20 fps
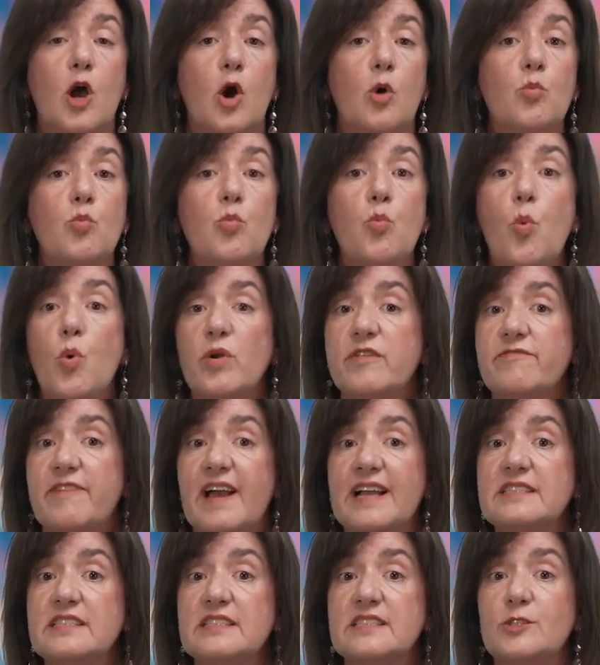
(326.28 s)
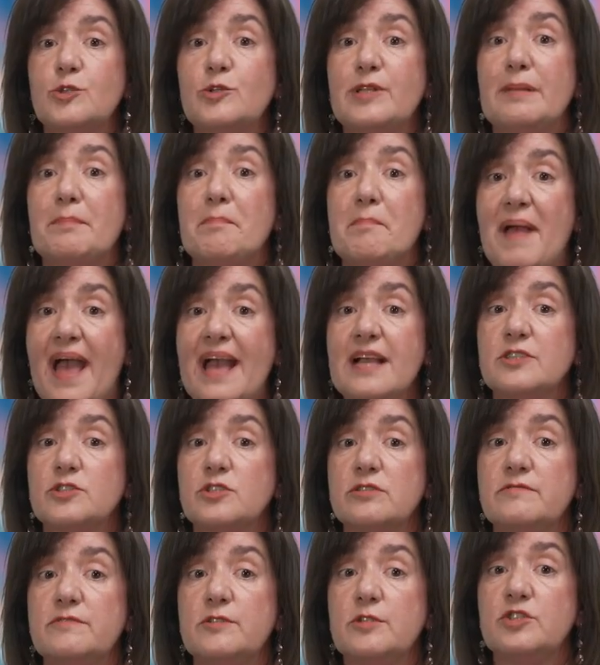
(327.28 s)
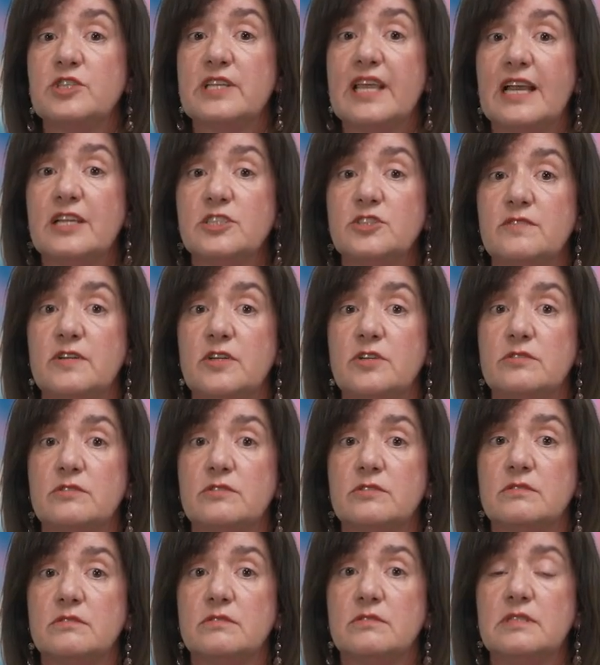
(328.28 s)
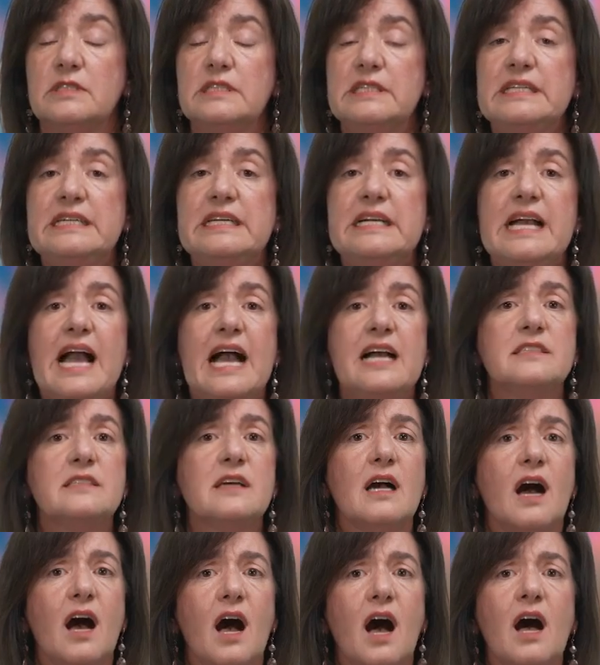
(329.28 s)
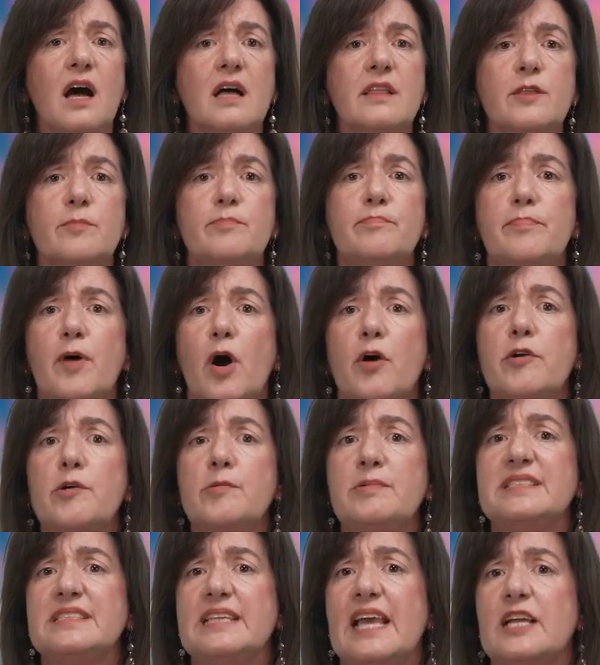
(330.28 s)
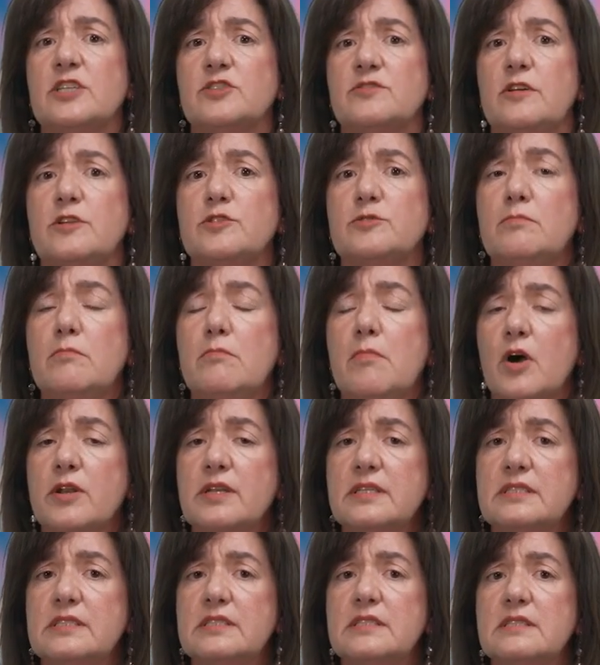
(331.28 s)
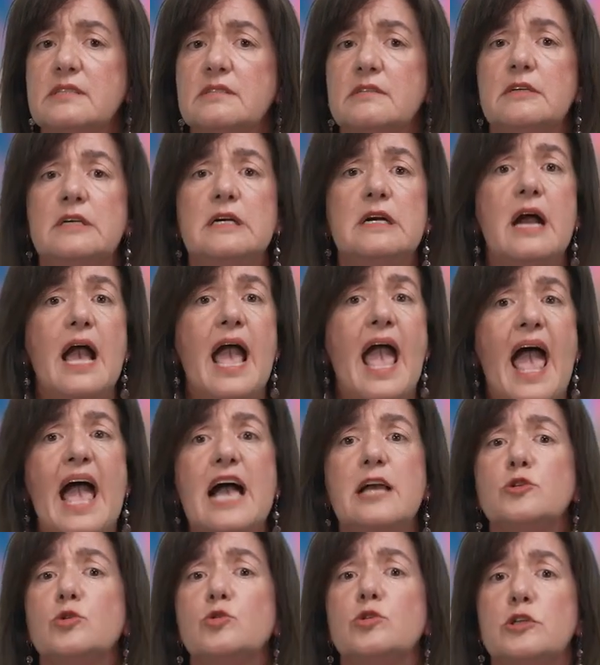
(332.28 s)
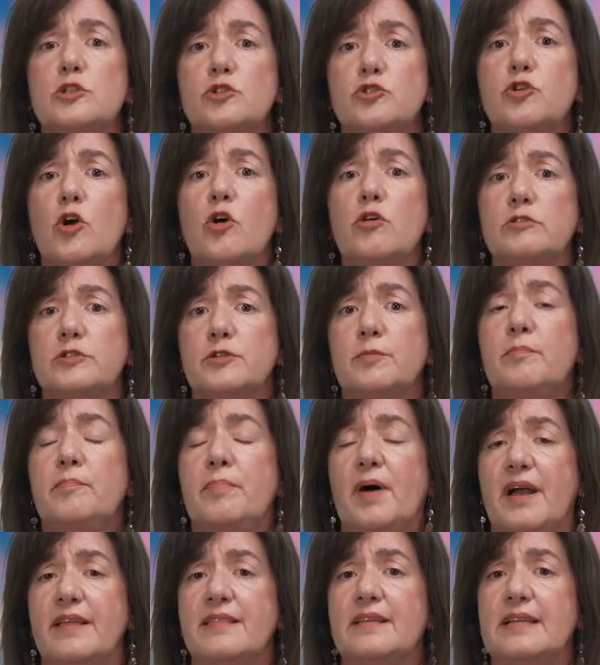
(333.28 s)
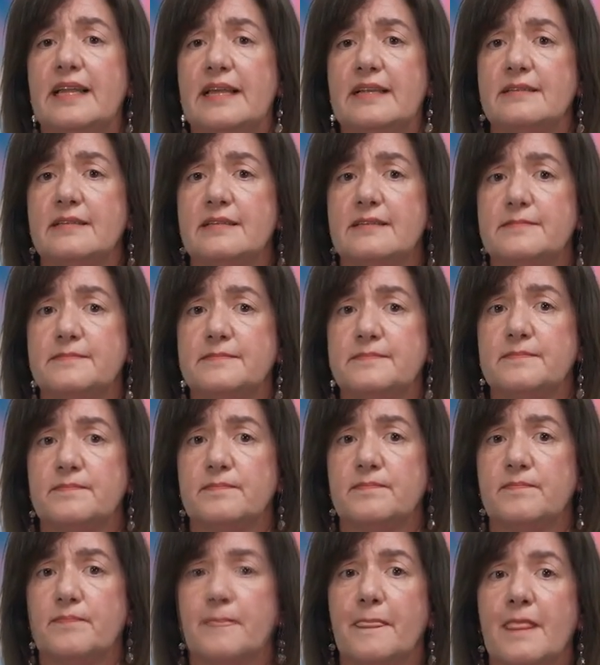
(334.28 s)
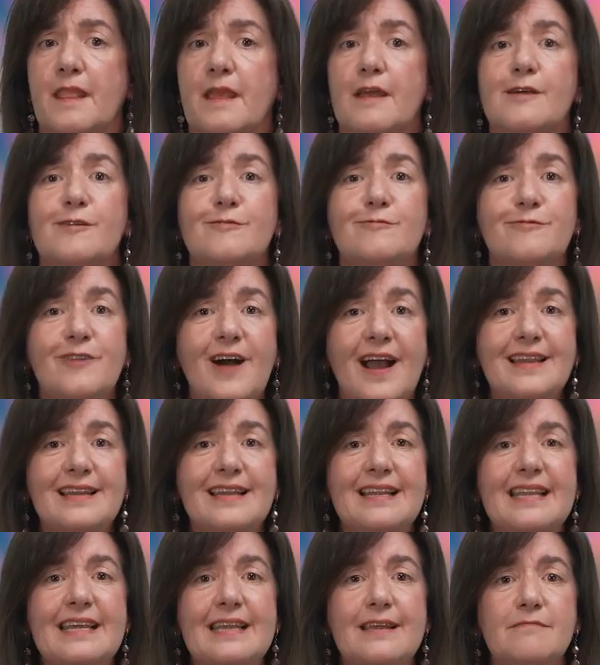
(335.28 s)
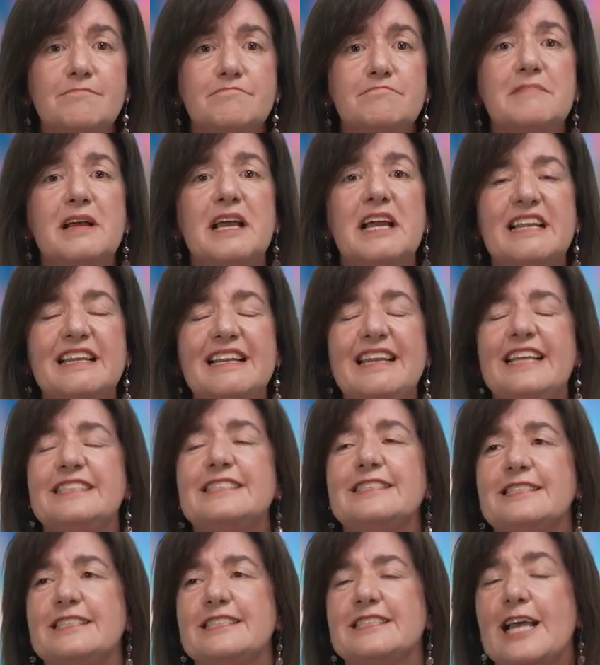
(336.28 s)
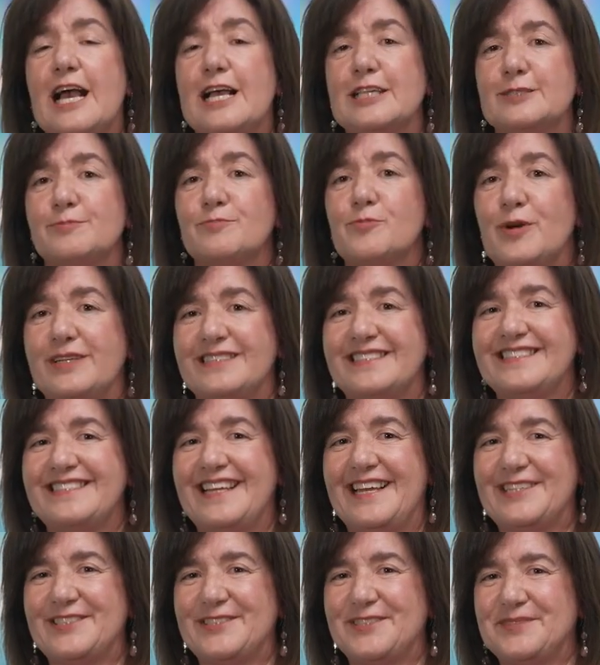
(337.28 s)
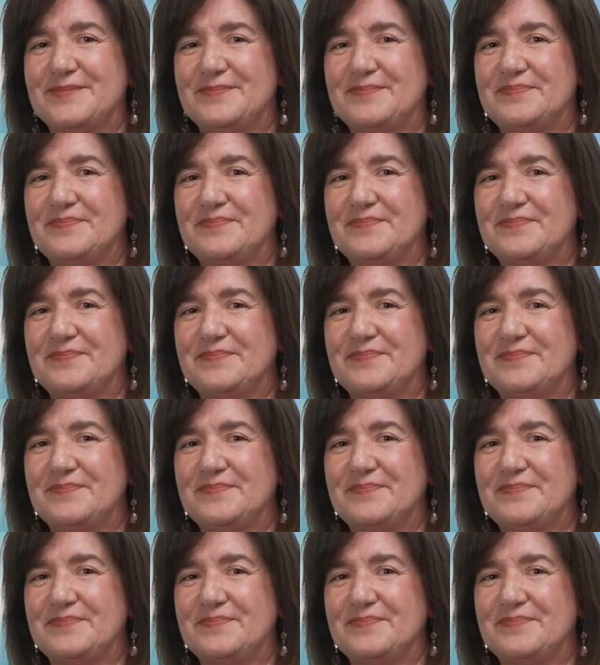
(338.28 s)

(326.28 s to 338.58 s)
What factors could impact on future cash flows? And are the borrower's cash flows monitored and/or controlled by the lender? Finally, let's discuss presentation.